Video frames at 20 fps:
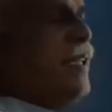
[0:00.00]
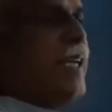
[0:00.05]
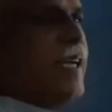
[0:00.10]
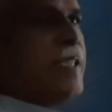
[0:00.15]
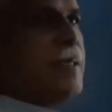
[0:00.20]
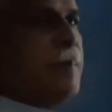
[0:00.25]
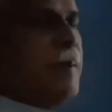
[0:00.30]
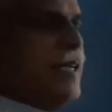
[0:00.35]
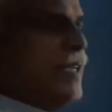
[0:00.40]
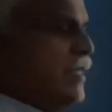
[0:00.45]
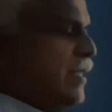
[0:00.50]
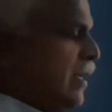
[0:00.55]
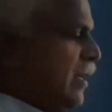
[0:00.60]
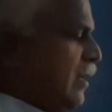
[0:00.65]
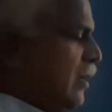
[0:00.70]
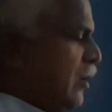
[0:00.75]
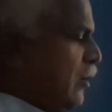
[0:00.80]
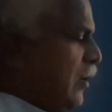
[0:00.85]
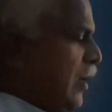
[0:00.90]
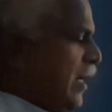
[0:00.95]
the expenditure,
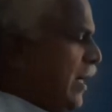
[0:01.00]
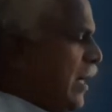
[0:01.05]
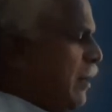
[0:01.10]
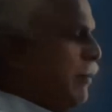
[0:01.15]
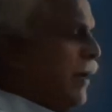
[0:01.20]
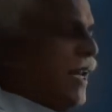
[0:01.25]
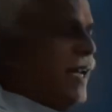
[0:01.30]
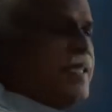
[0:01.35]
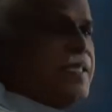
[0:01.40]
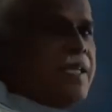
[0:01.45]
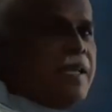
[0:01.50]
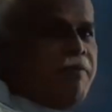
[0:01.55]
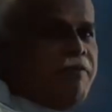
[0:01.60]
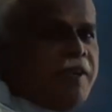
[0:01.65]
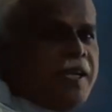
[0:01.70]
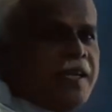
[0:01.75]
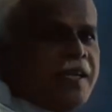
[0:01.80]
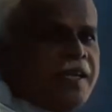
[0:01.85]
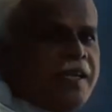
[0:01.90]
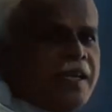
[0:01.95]
you will get balancing
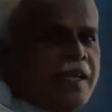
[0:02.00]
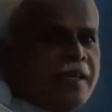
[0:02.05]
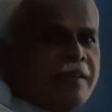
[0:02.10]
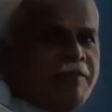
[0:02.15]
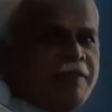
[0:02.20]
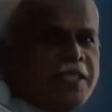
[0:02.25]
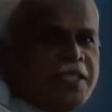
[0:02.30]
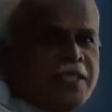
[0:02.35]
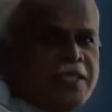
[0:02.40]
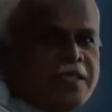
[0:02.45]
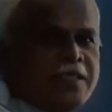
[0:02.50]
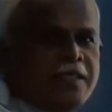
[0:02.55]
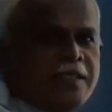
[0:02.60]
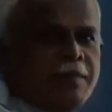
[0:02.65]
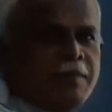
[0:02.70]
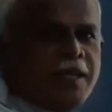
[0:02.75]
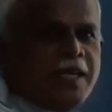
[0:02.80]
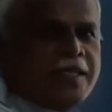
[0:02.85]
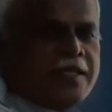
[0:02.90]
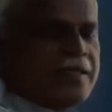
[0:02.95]
figure here, which is
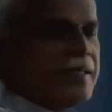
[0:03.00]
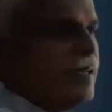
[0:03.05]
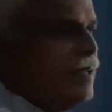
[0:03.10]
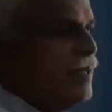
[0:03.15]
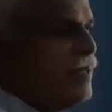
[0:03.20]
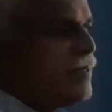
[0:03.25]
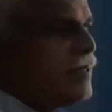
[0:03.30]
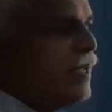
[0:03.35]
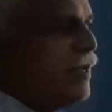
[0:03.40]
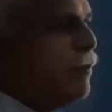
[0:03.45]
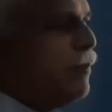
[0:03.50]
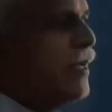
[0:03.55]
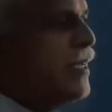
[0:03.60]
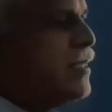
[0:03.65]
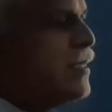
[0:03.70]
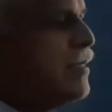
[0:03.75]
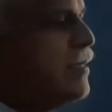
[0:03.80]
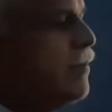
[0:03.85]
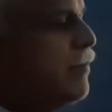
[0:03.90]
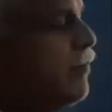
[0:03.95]
termed as
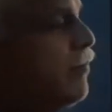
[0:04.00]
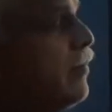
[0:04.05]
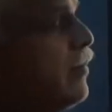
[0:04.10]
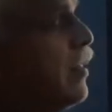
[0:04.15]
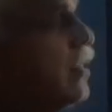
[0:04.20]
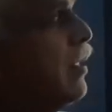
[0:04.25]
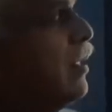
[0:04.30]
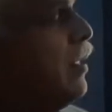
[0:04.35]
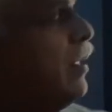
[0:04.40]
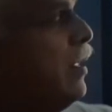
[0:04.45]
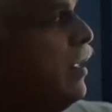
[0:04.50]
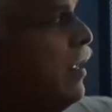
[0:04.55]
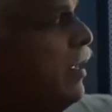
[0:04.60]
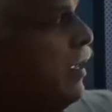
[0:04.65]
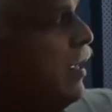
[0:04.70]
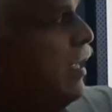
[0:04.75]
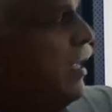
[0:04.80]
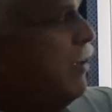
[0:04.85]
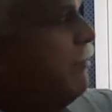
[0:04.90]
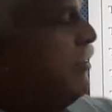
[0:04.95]
surplus.
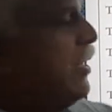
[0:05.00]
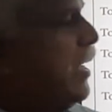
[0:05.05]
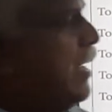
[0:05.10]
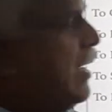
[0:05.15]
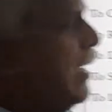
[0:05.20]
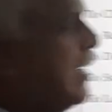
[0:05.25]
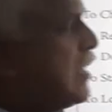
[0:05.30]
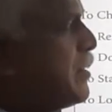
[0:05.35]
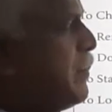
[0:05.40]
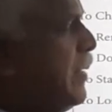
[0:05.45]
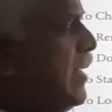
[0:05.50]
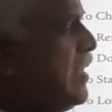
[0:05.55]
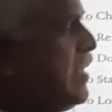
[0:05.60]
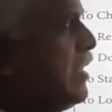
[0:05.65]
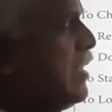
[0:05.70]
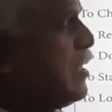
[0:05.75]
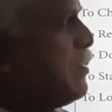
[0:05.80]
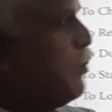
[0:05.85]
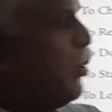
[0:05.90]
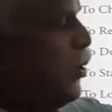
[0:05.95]
If the
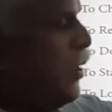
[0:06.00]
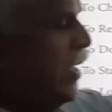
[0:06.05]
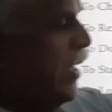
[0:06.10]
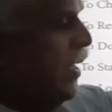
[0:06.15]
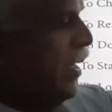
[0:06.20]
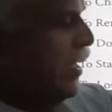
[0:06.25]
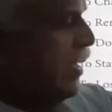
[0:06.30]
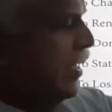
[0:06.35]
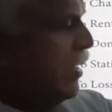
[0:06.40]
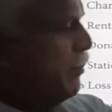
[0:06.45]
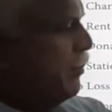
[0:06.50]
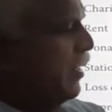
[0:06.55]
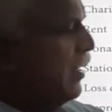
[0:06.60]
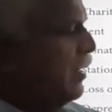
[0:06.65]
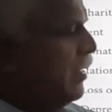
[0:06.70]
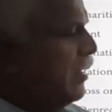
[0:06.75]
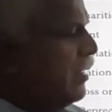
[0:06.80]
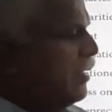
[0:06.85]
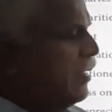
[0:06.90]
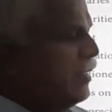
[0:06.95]
expenditure is more than income,
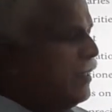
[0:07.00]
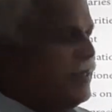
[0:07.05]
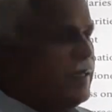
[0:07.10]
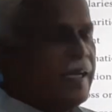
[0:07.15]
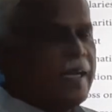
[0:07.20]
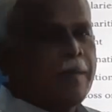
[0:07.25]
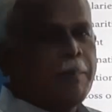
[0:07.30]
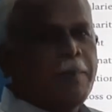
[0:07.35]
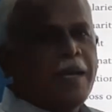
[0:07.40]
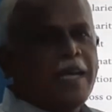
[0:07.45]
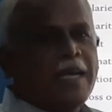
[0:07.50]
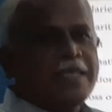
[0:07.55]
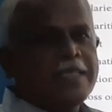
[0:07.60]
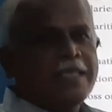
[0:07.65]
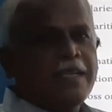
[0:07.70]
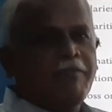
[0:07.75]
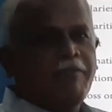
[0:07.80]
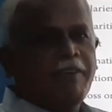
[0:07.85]
the balancing